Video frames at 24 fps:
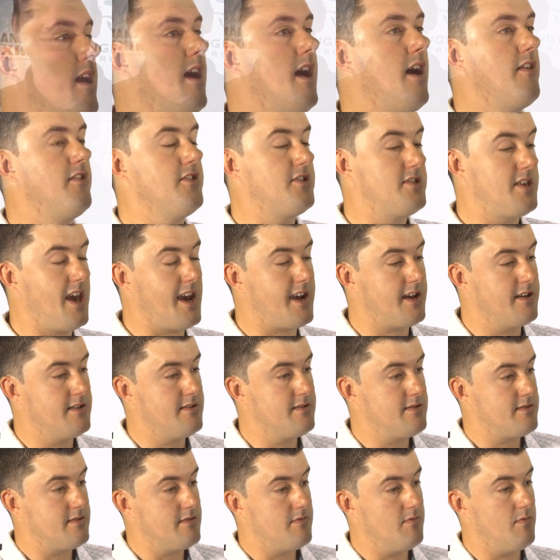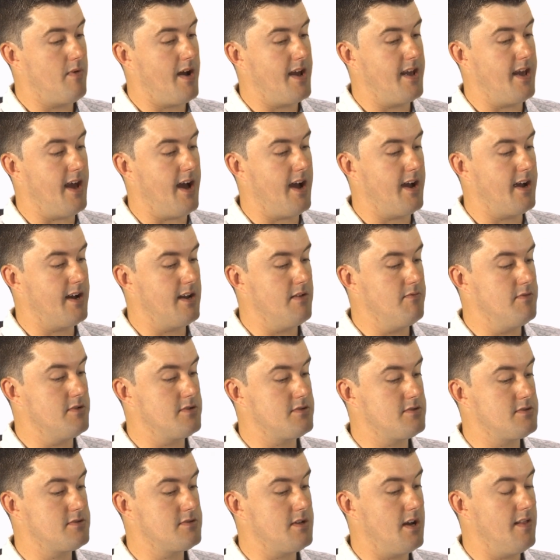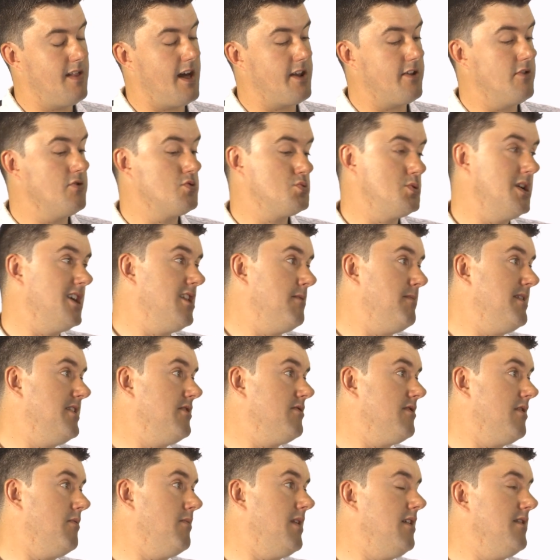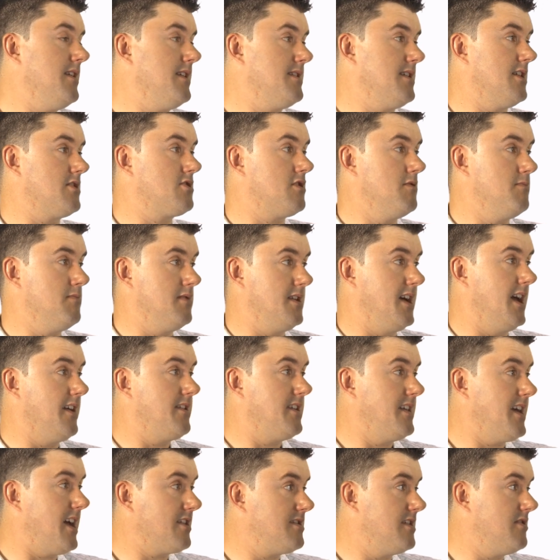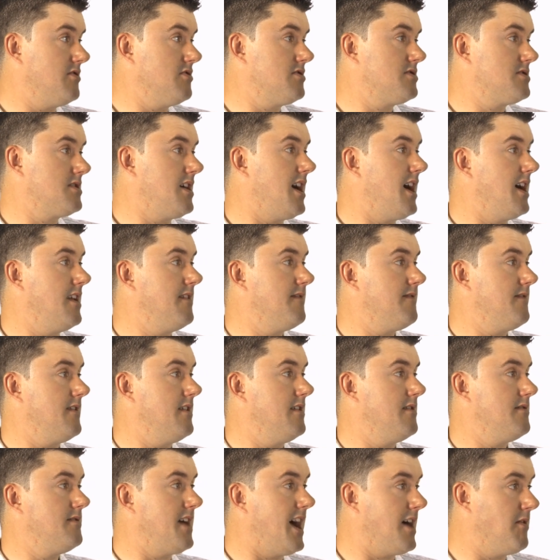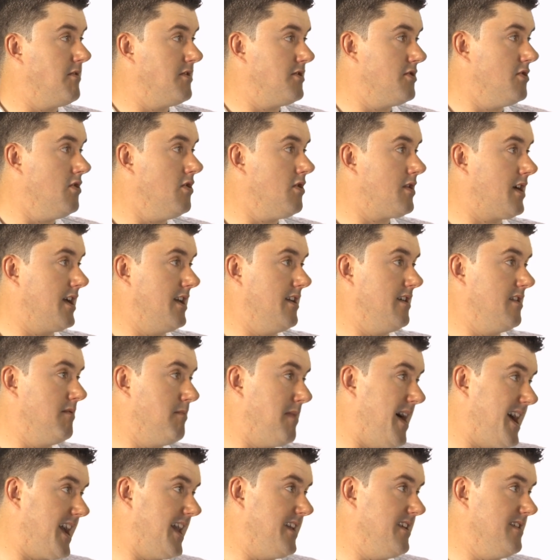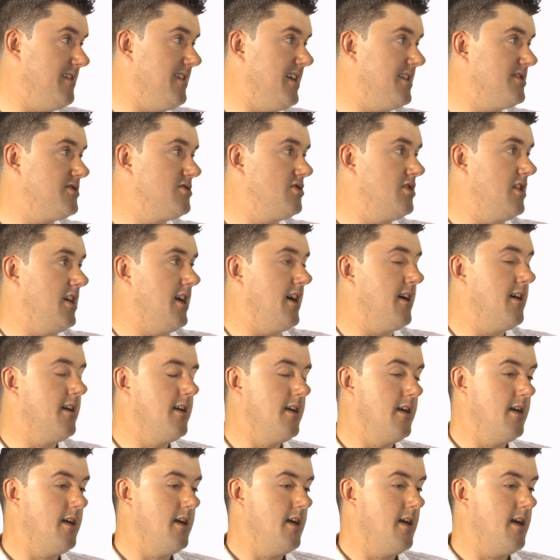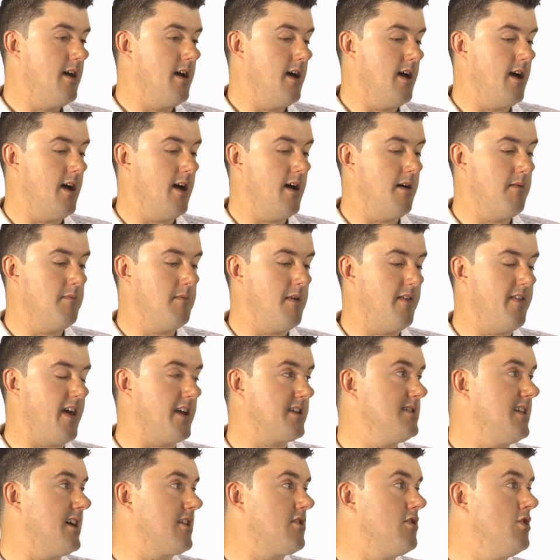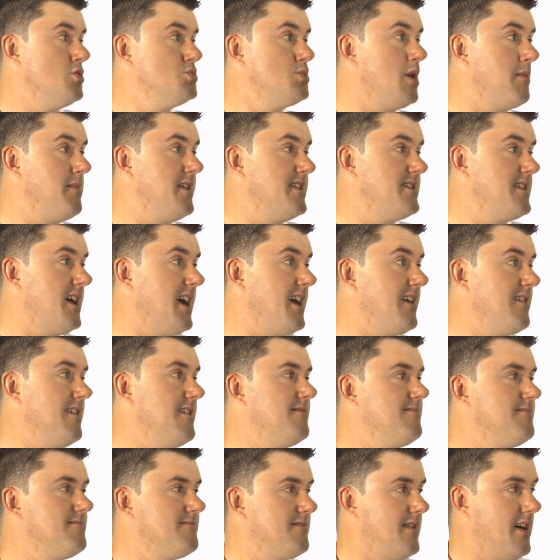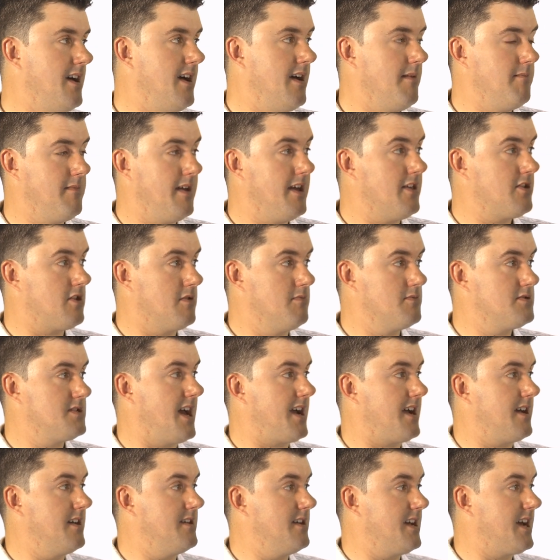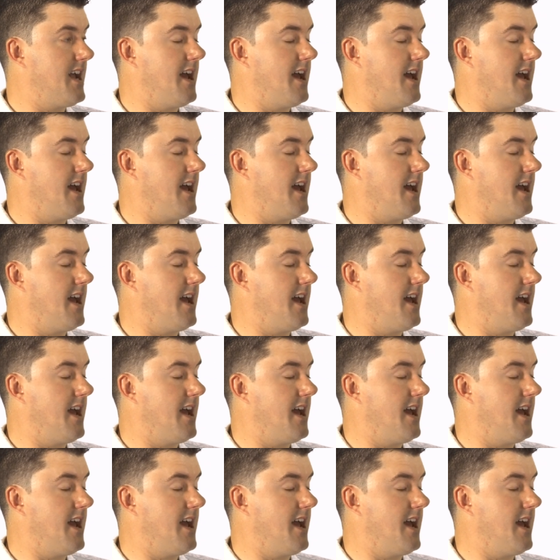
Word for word: Uh, the second weight angler was a lad who's really been doing well these last couple of years. He actually just signed for Daiwa Dorking at the back end of last year. Um, and that's a lad called Robbie Taylor. Um, he's come second.